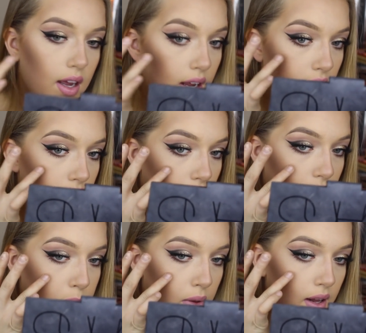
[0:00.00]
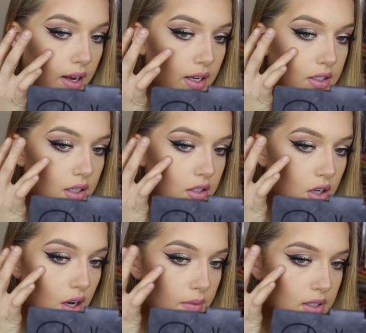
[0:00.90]
and I apply it to the
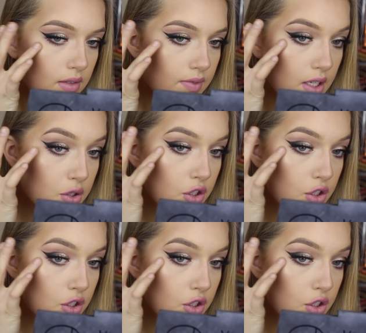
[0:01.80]
tops of my